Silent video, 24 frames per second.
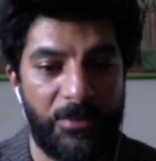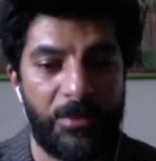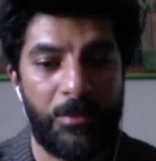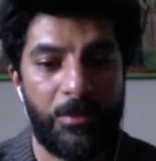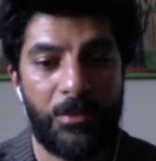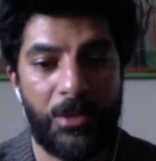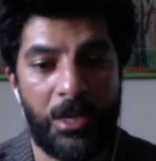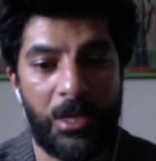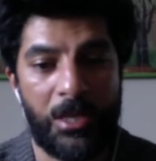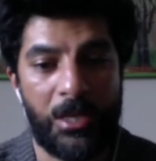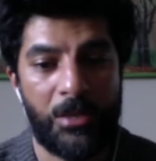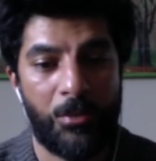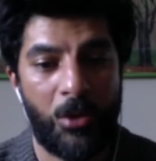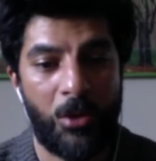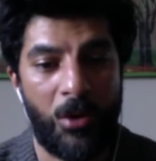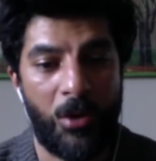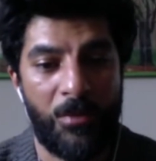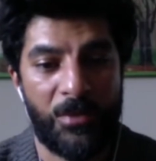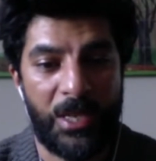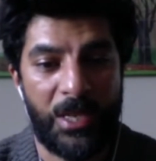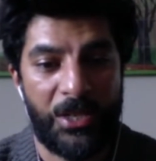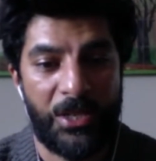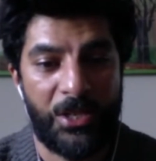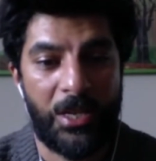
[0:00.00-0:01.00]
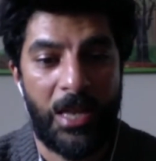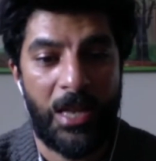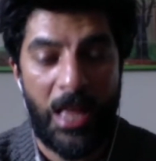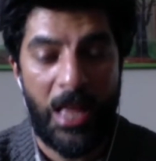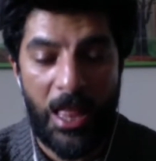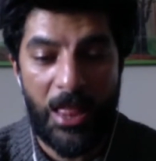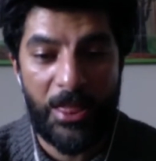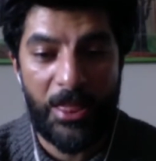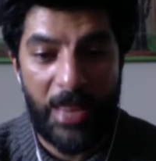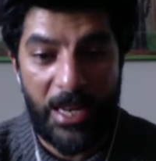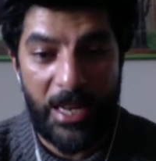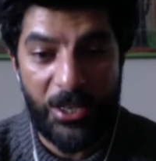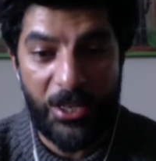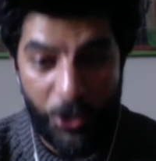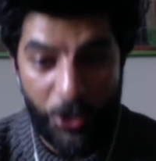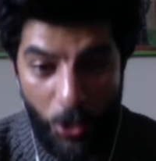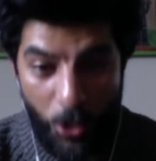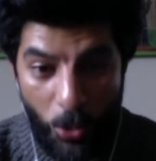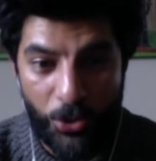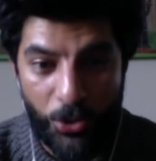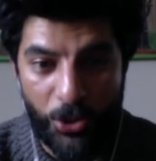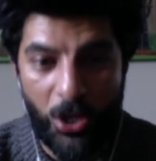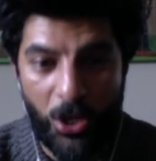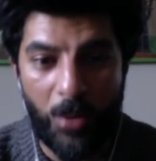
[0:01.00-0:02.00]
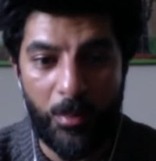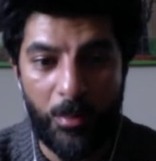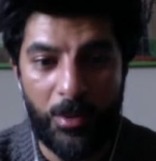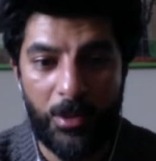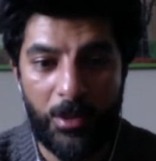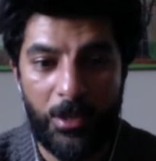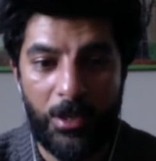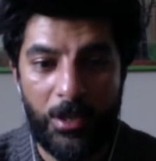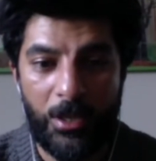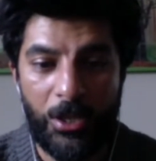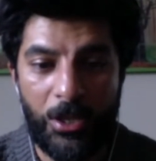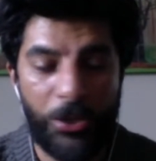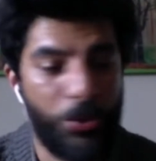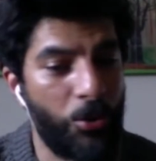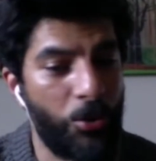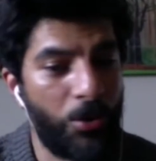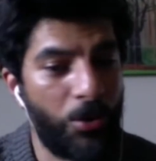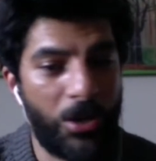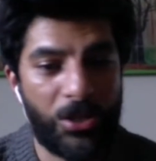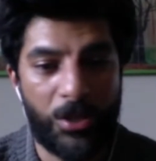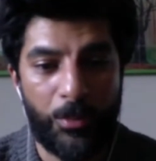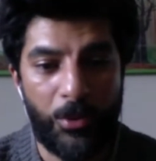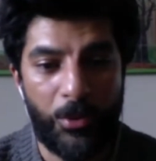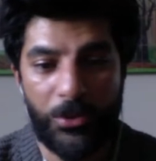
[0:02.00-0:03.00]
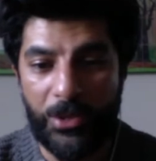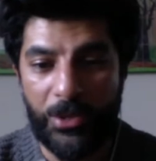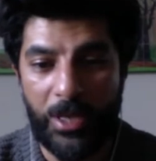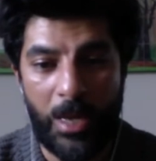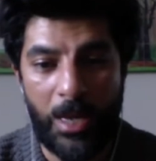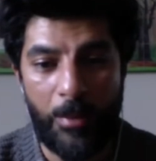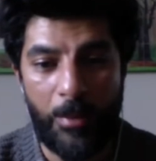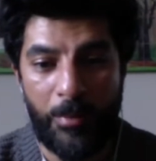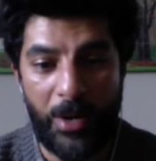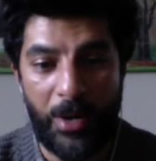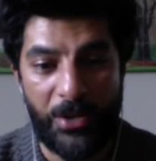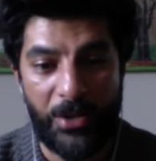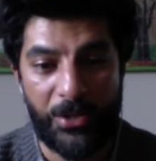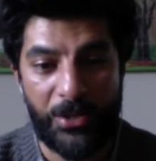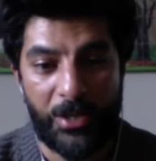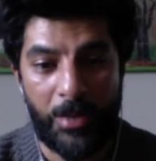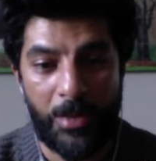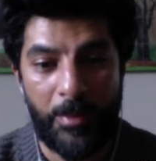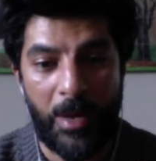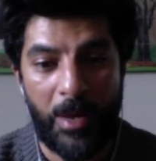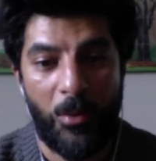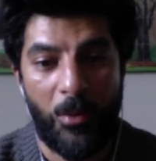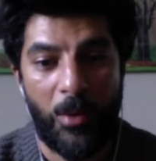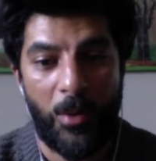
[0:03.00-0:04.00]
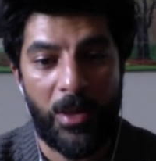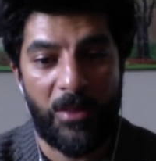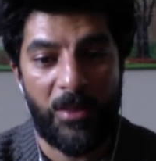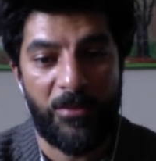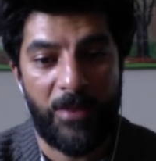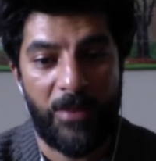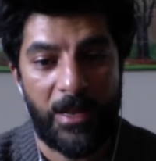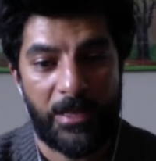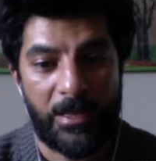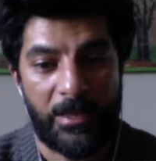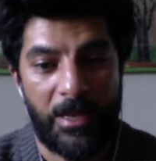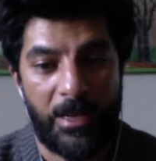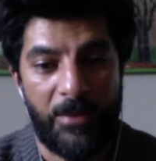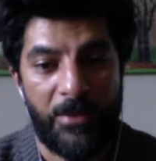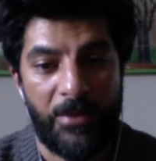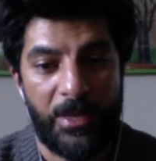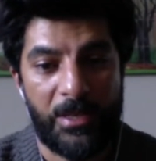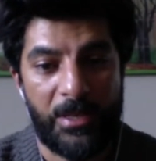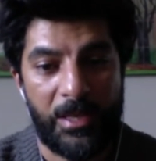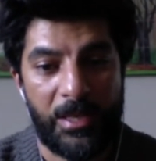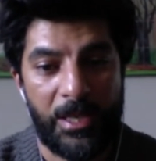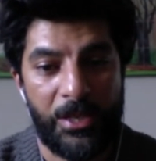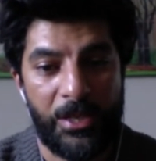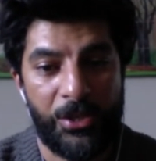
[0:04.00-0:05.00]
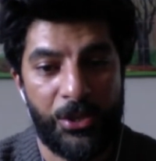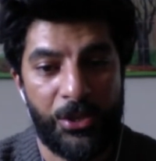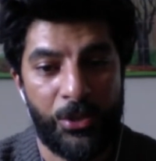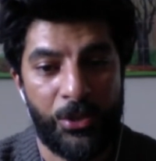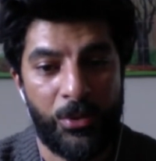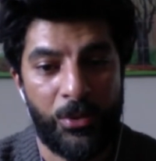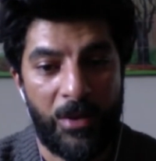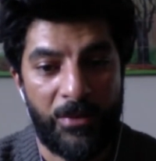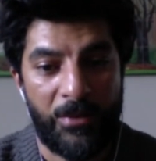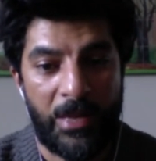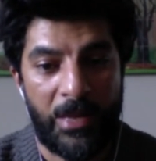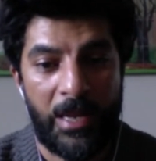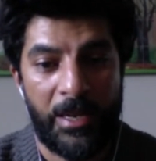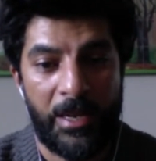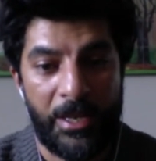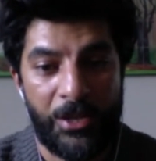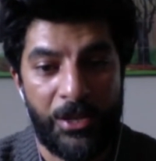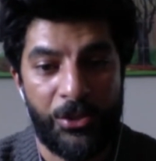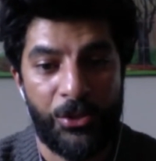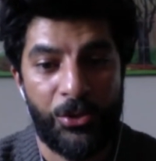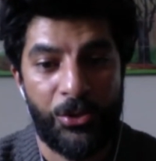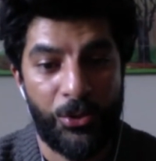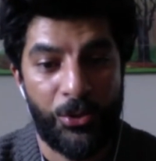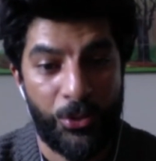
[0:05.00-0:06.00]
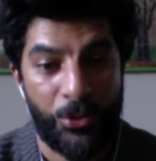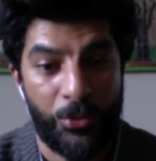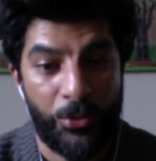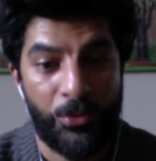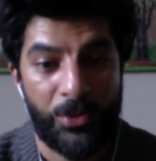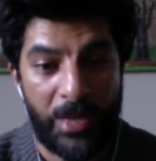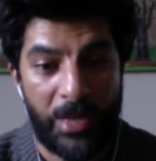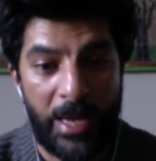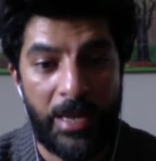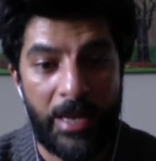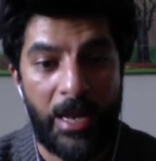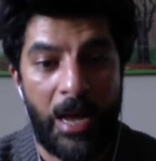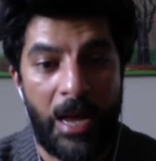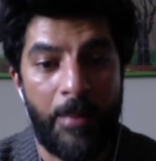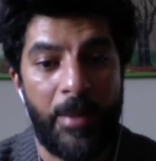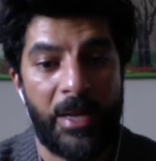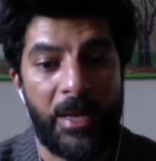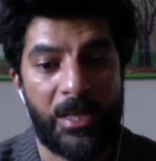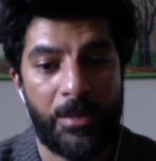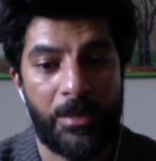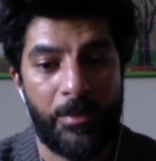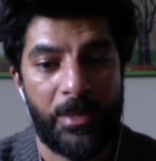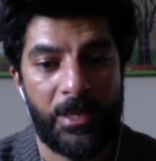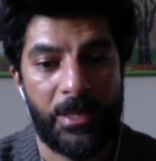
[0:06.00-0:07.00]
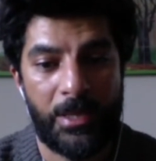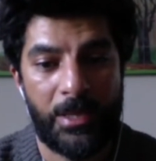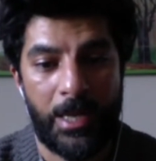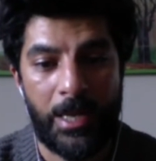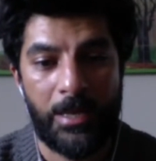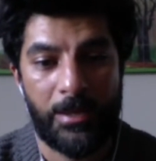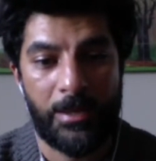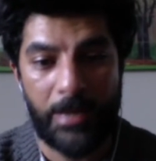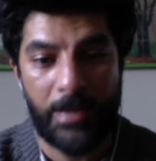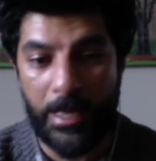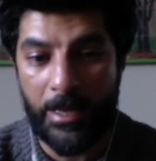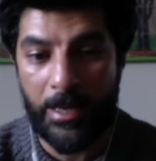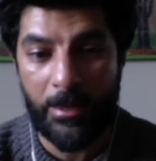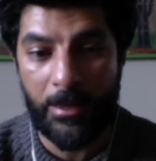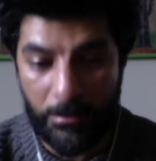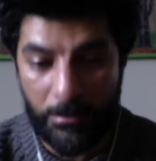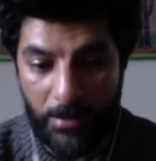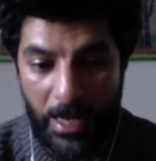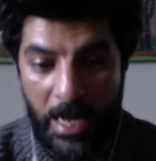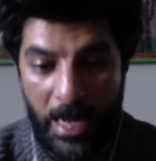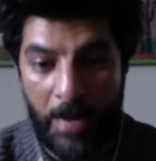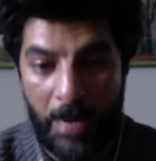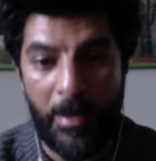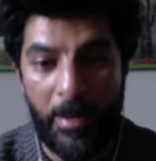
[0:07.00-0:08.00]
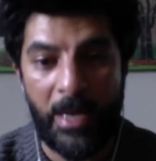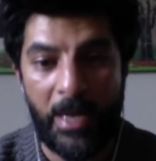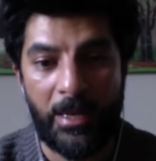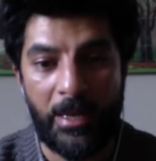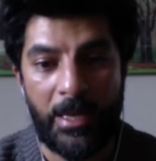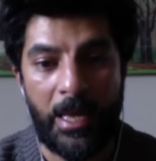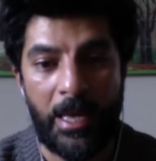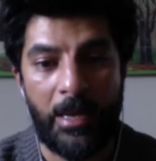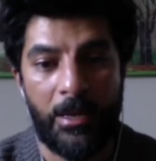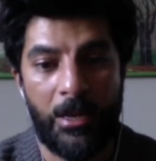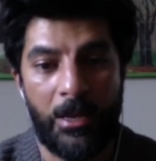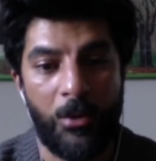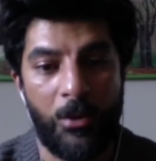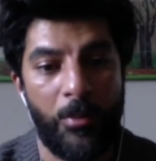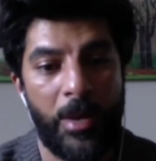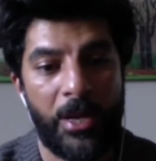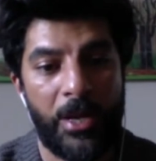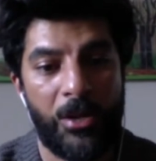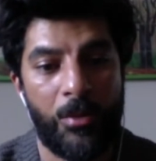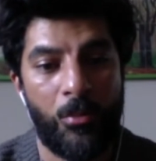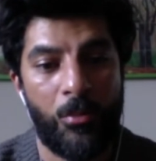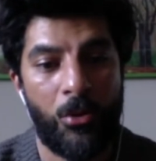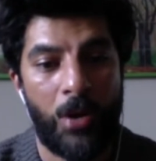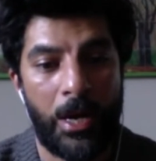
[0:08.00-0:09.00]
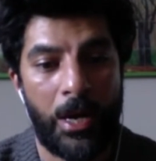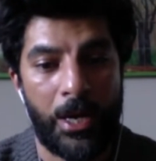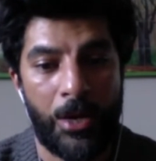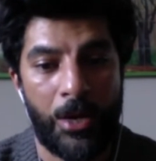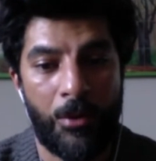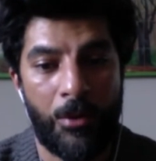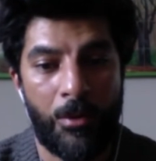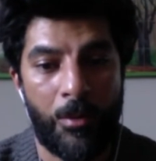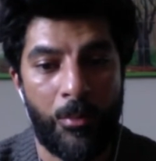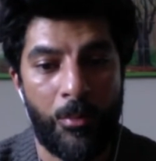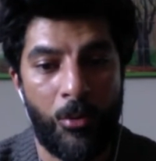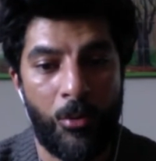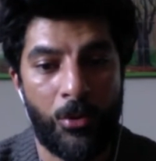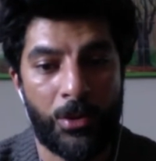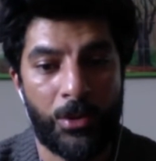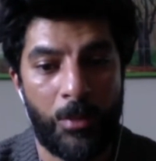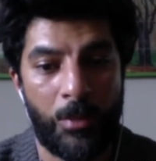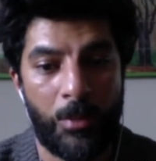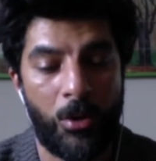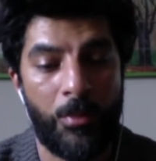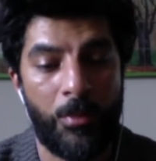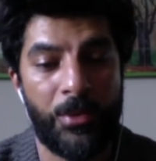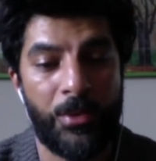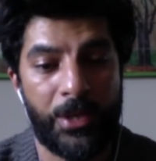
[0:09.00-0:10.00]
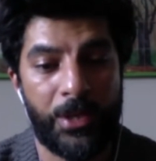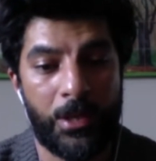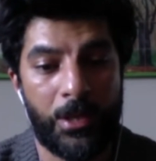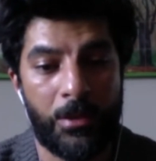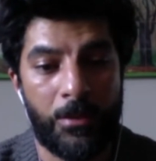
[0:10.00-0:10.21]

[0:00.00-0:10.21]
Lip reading: journalism conversation, that's your job. You're not supposed to get precious about where the facts and evidence leads you. And if that leads you to you saying, I made some mistakes, then admit that. It'll make you a more accurate reporter, I promise you.